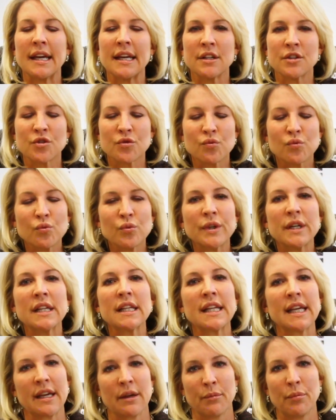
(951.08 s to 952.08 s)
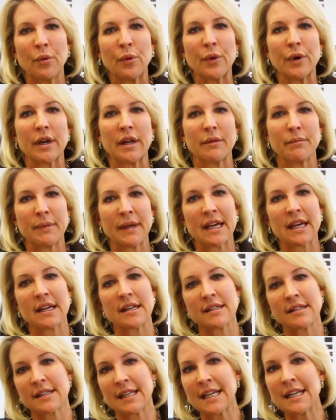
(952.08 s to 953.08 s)
it's really important
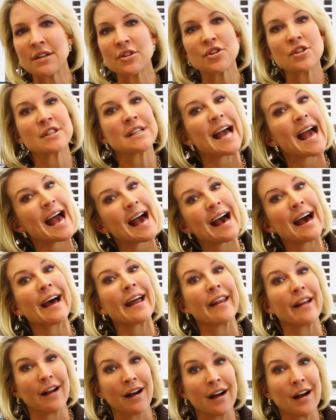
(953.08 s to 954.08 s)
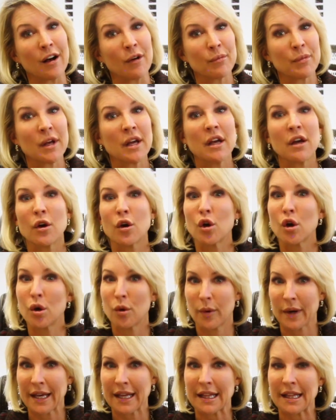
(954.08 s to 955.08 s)
because things just add up
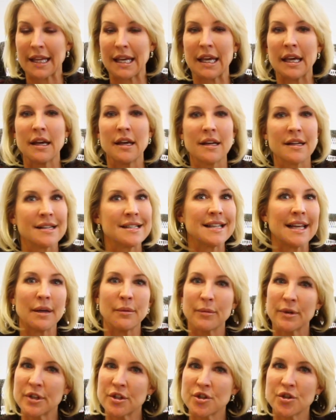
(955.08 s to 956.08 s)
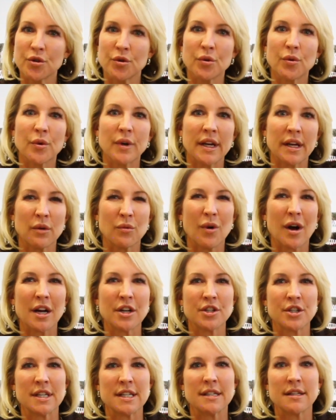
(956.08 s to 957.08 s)
quickly. Same with jewelry and
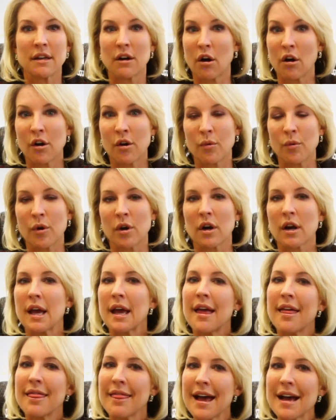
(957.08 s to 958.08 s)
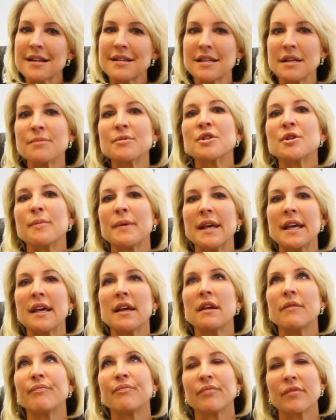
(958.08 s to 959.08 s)
watches and artwork. That seems to
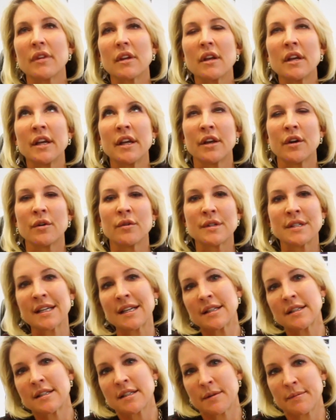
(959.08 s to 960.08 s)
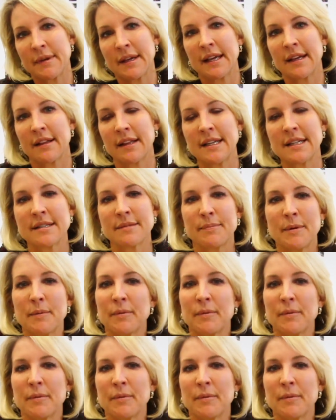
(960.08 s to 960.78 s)
be, you know, tends to me at least